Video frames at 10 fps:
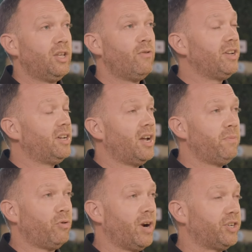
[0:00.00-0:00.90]
You're under no
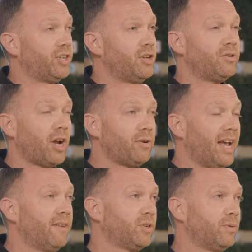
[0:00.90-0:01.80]
pressure. You don't
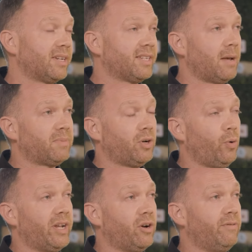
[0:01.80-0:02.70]
have to accept a quick